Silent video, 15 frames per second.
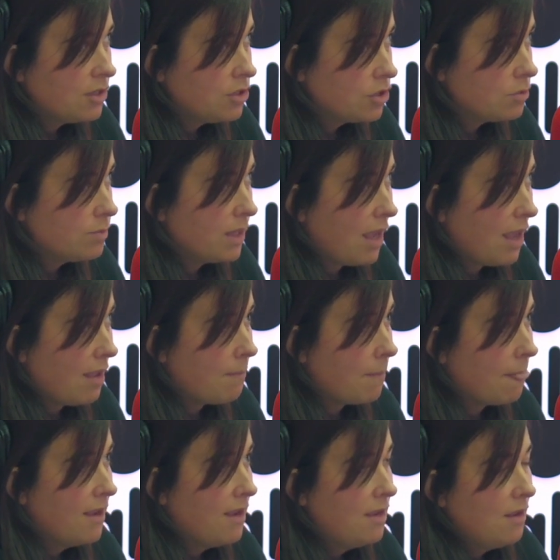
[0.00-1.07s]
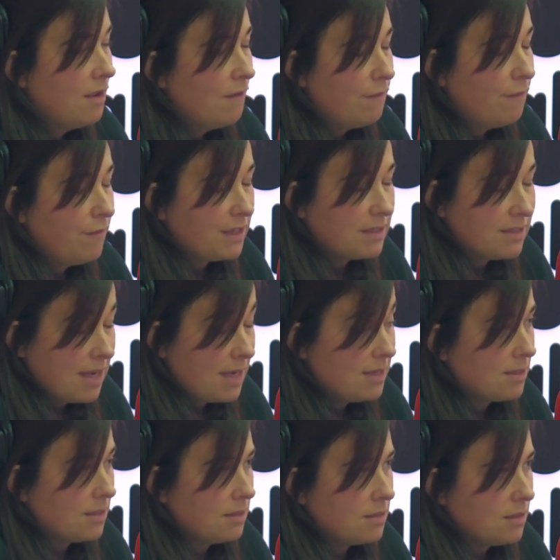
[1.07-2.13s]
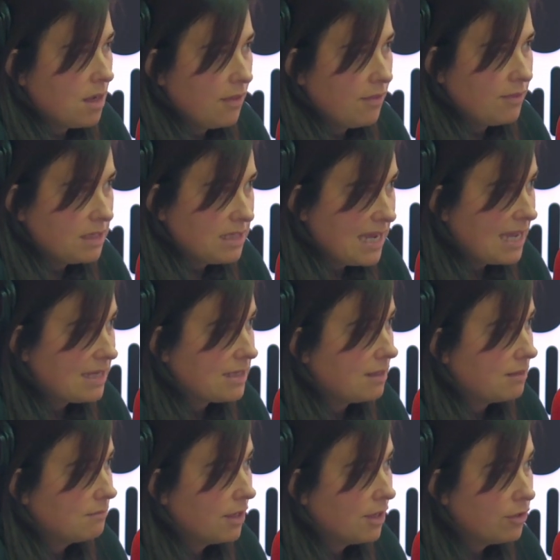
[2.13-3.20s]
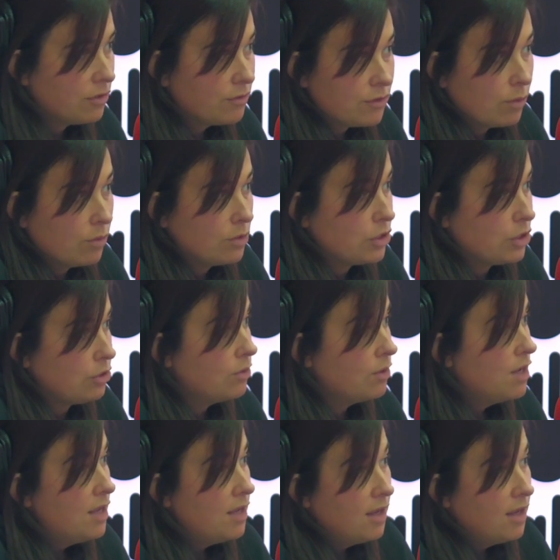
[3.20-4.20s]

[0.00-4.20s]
I just became fixated on the data. I could have told you